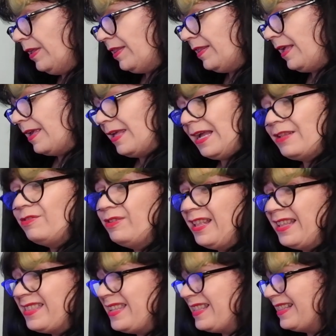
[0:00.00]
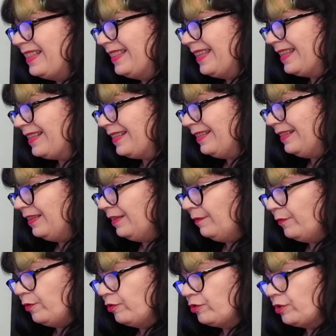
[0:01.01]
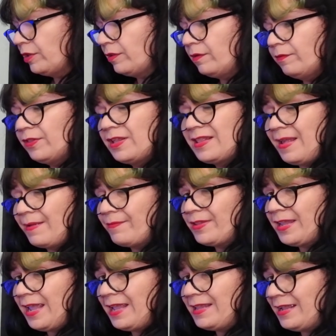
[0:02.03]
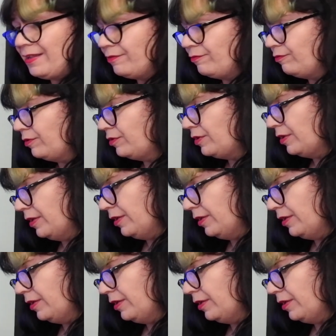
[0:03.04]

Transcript: must say, I do like these little versions of the 7800